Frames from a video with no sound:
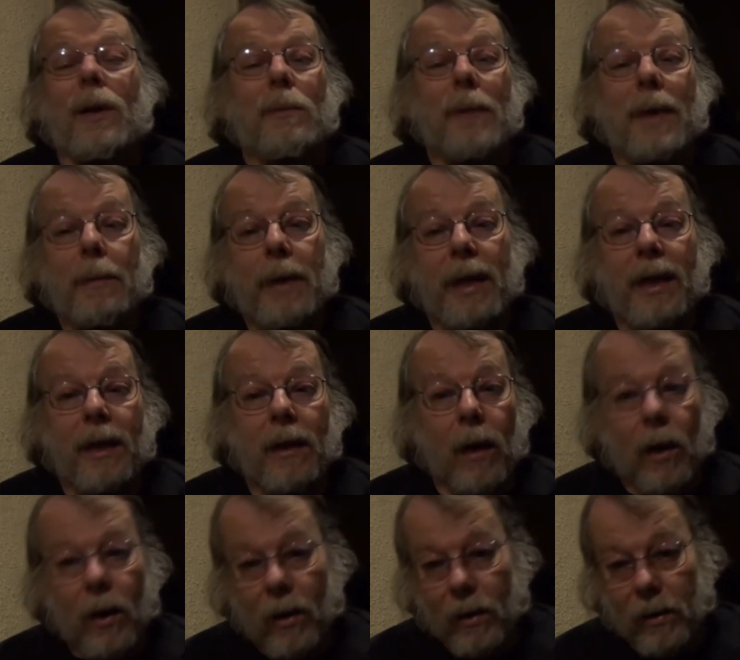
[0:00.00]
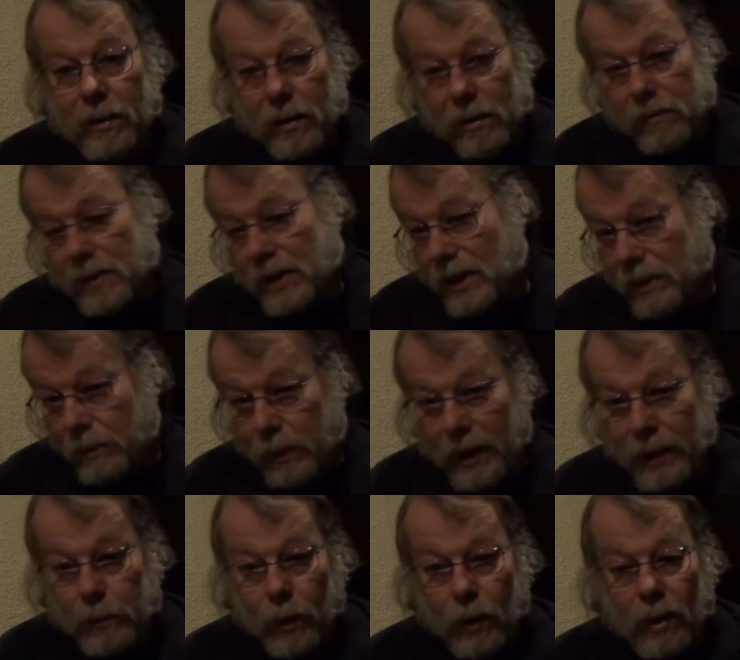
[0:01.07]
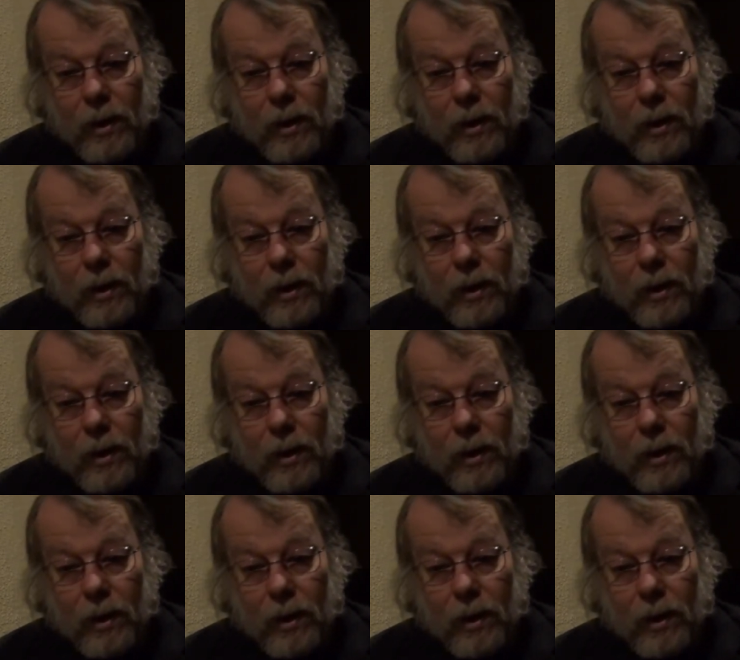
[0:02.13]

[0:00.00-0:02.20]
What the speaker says: Maybe all of these people